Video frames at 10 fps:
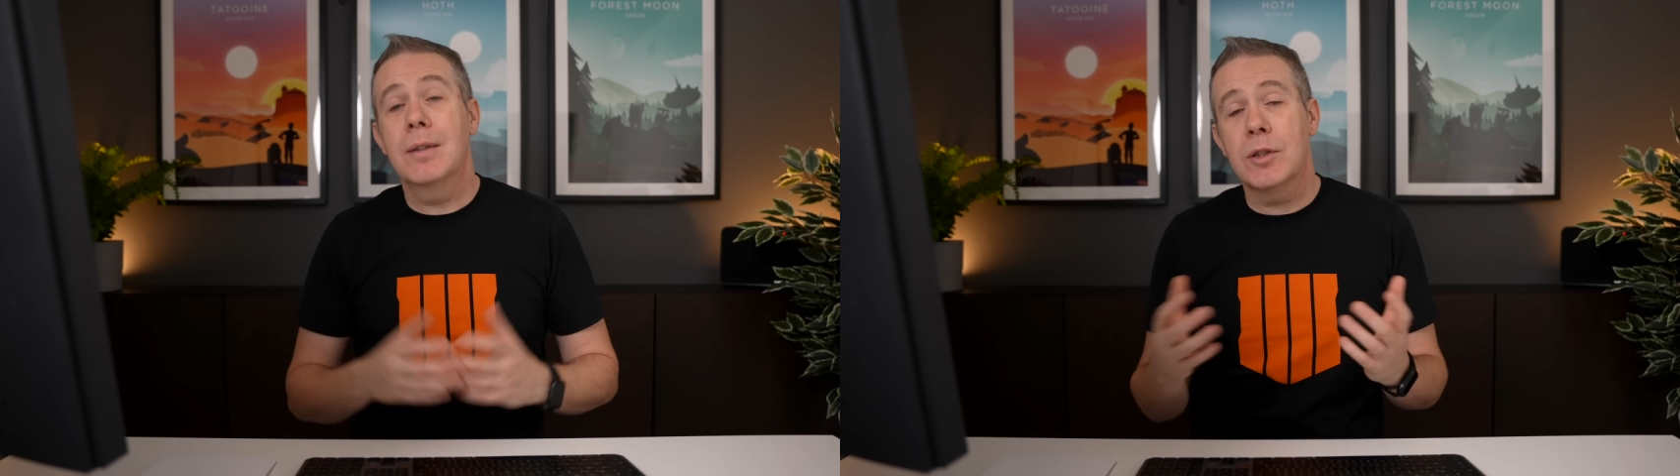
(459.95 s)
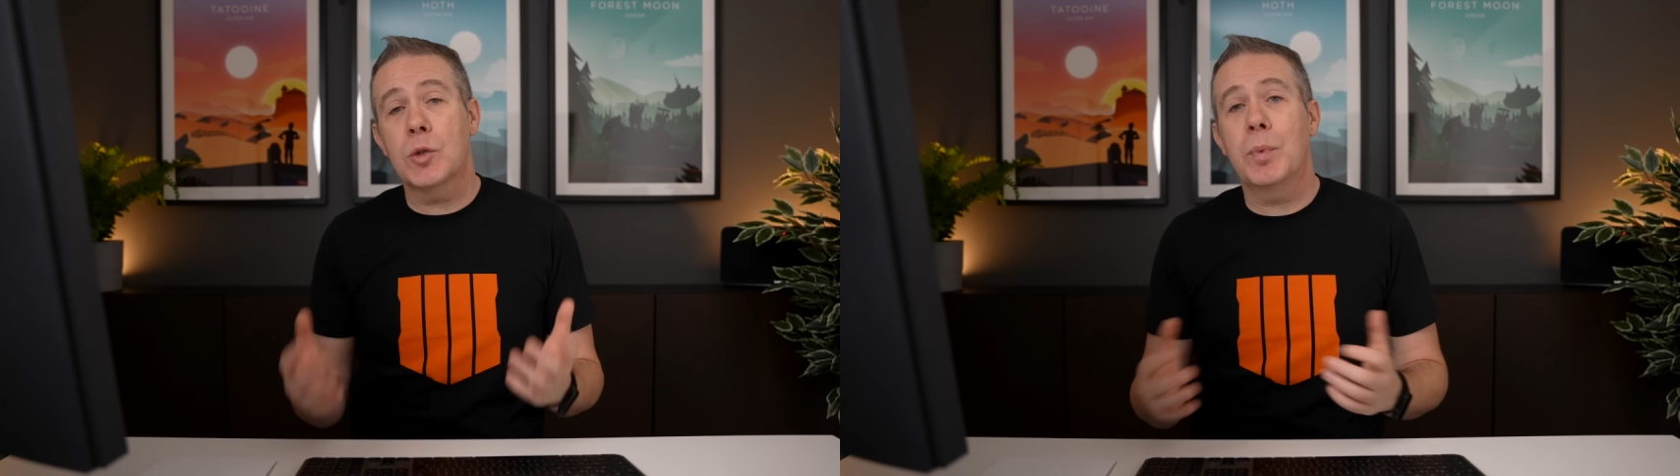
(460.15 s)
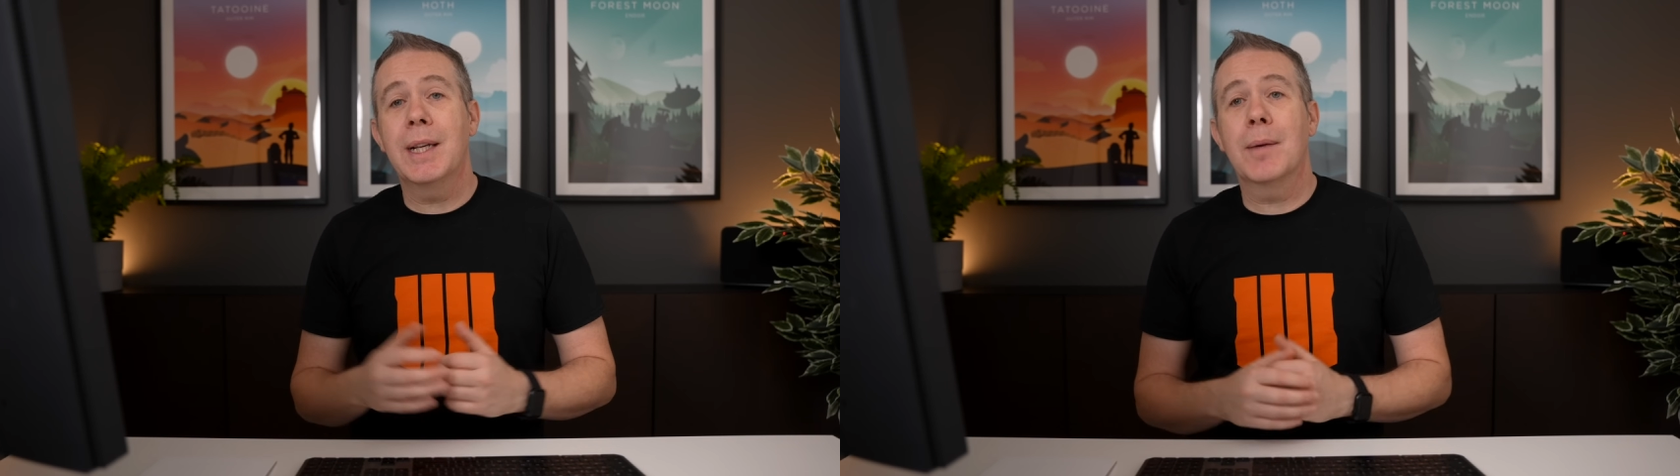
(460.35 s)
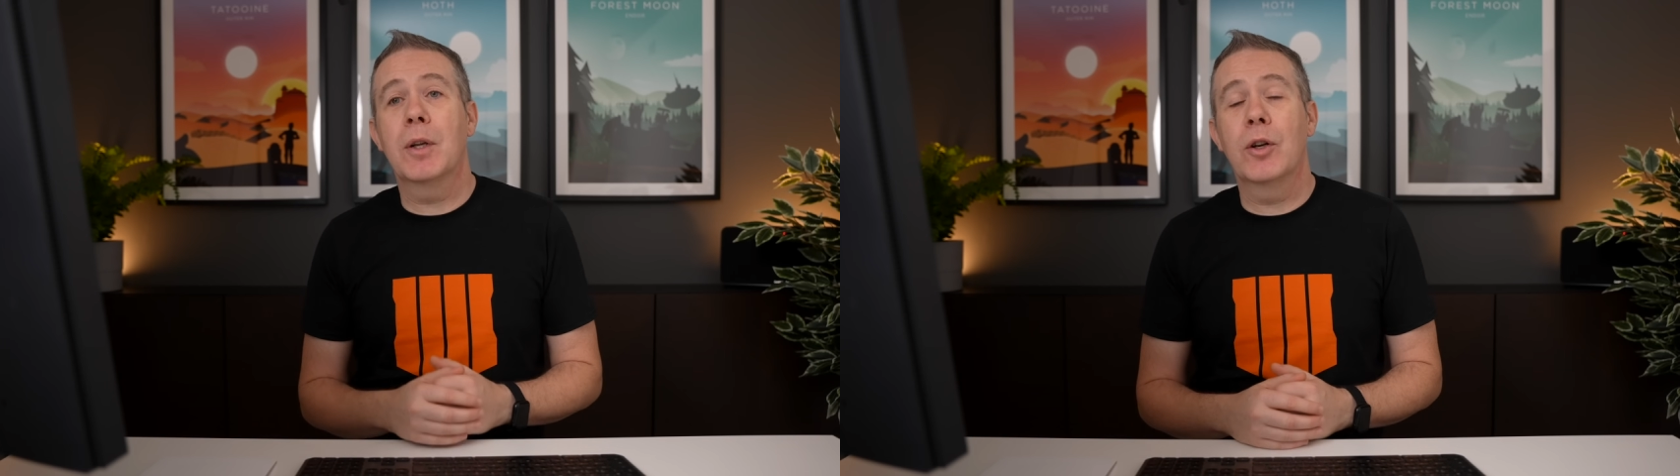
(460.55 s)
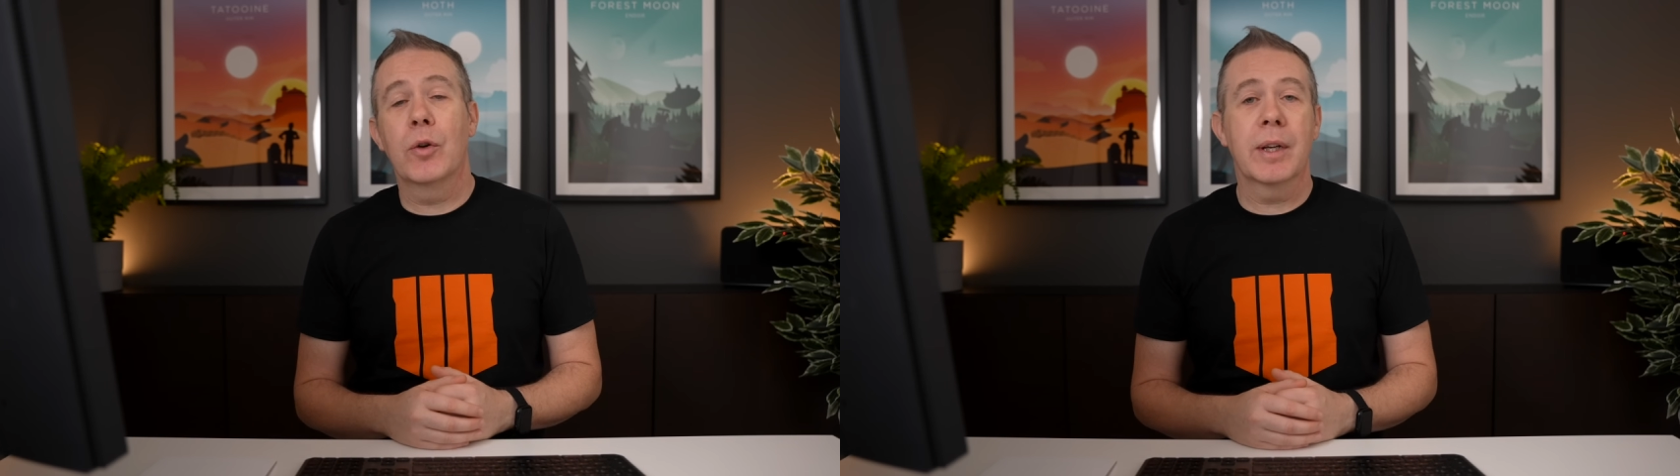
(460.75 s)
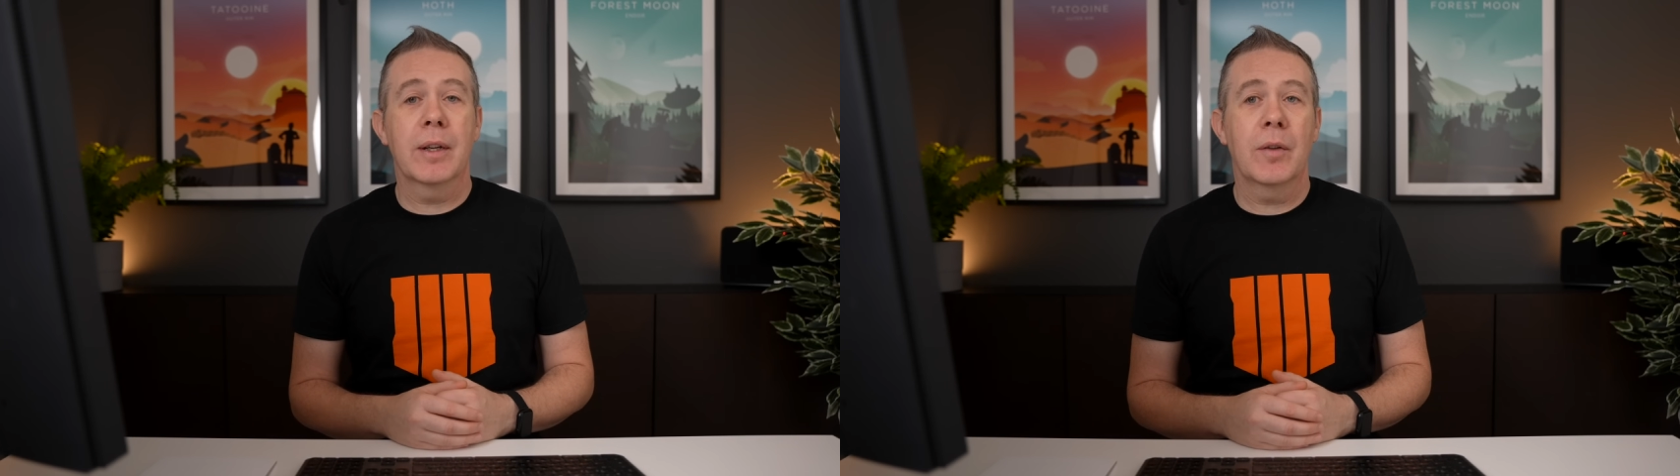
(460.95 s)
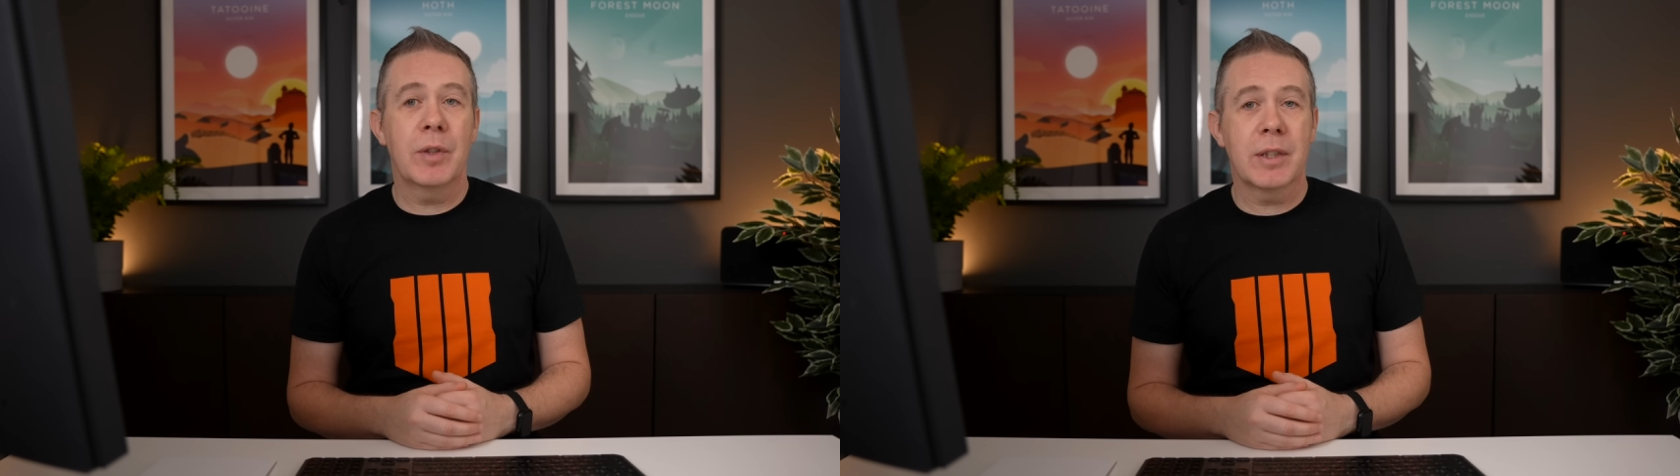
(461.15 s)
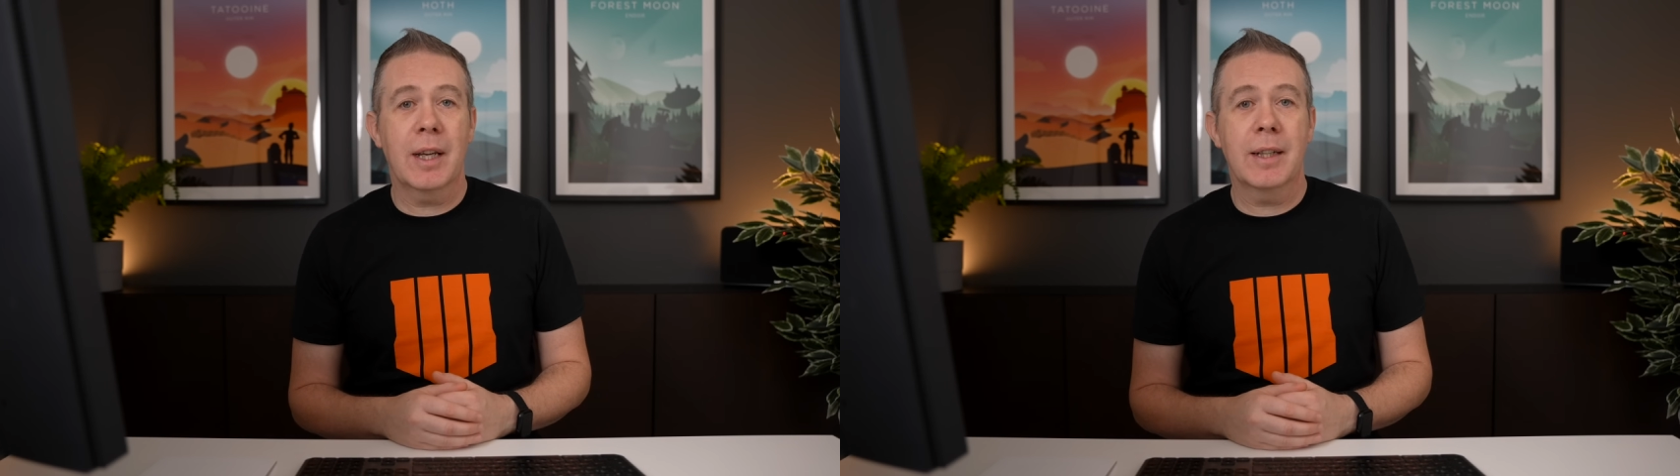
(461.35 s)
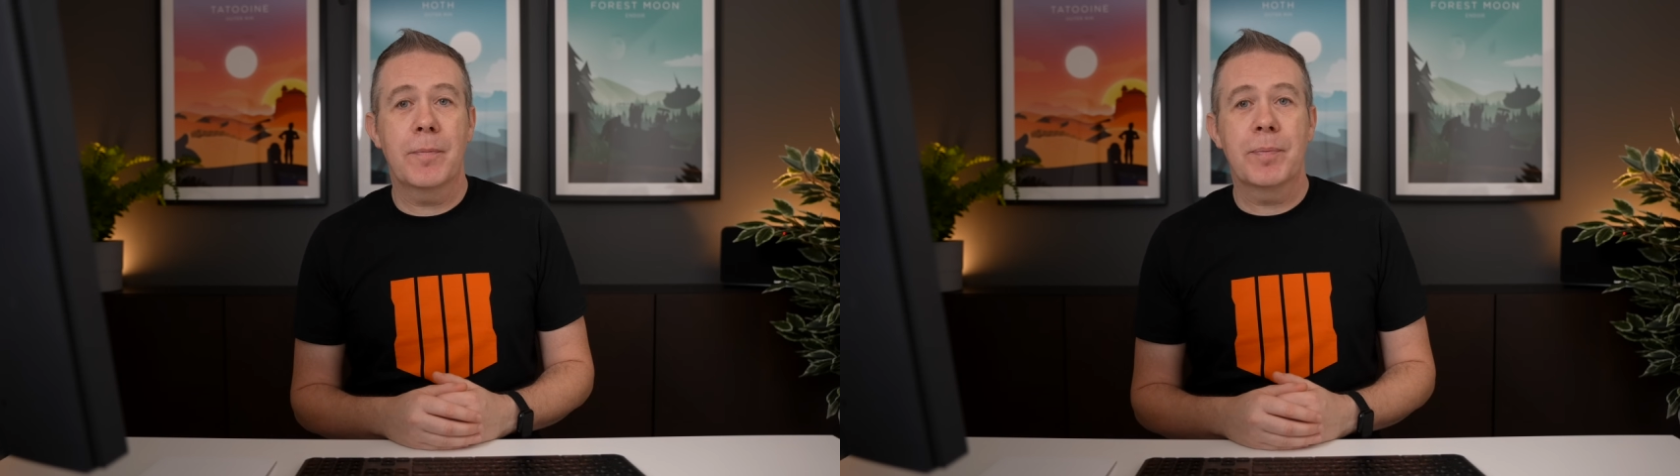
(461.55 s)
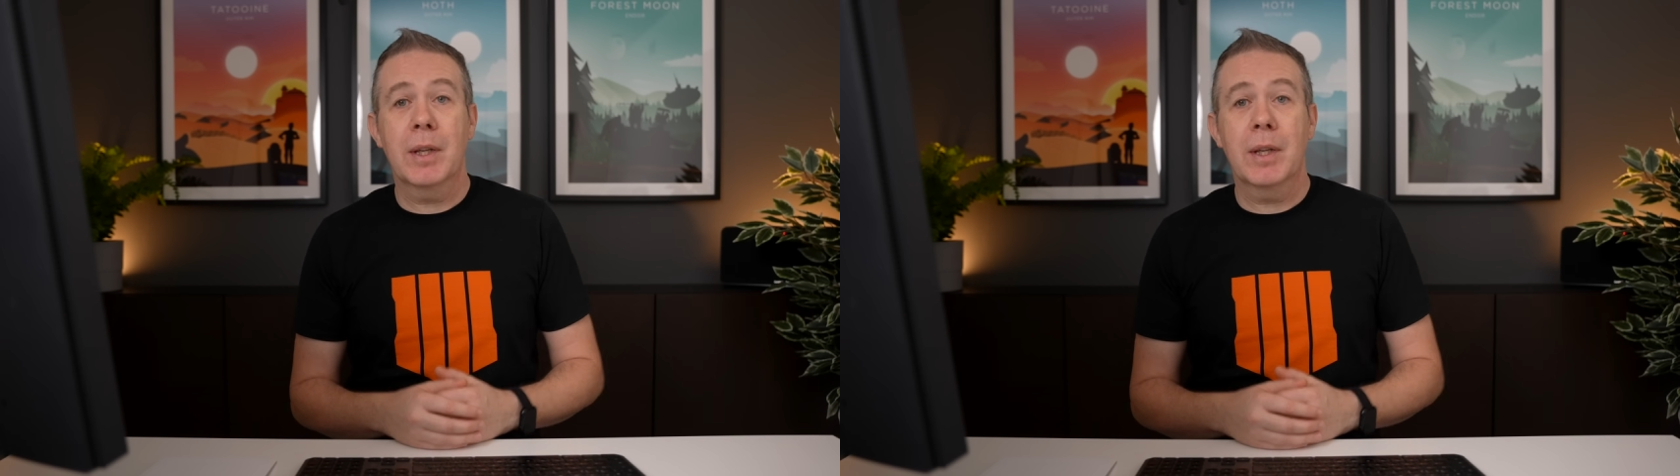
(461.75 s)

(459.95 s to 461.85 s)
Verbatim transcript: and speed up the loading of your site.